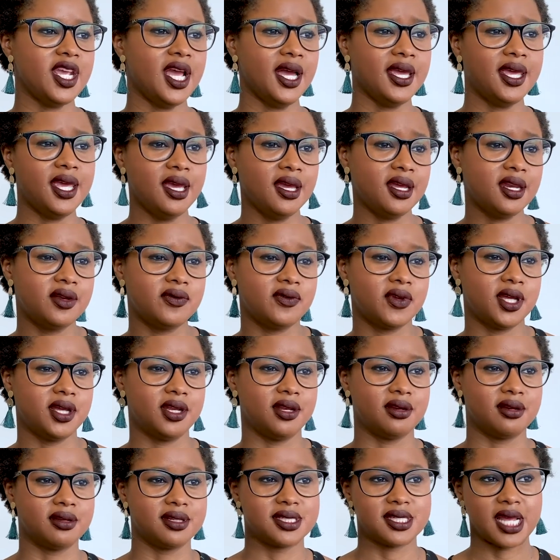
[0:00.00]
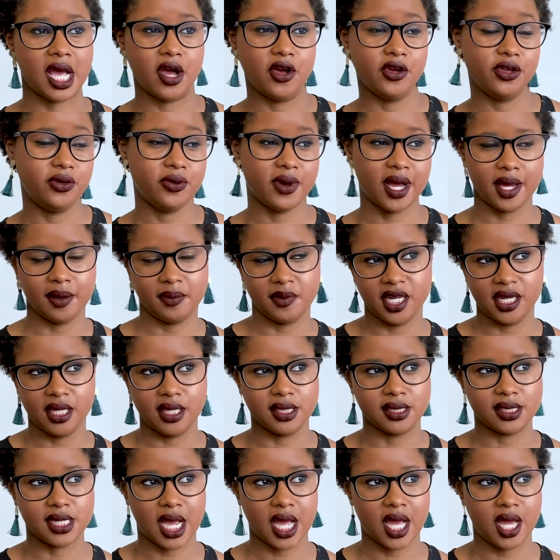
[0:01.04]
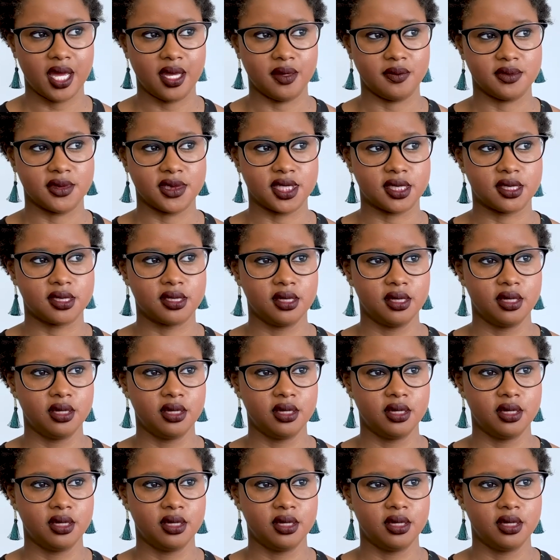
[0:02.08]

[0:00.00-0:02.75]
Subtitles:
can't even tell you how many times,